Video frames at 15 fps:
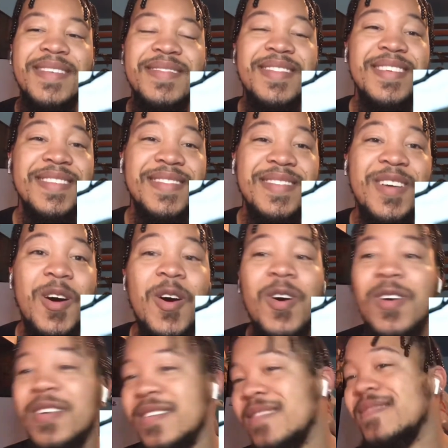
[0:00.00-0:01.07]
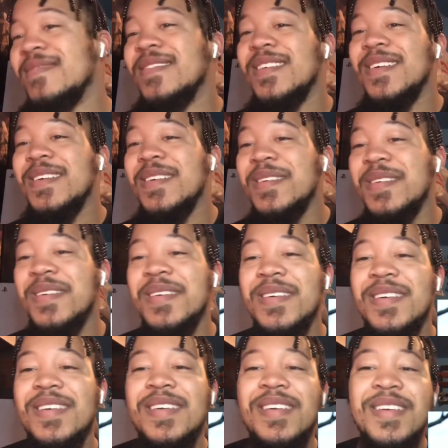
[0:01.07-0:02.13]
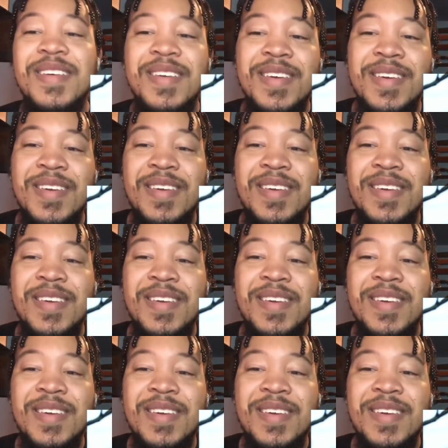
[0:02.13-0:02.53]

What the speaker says: This is what the mating dance of a bald eagle looks like.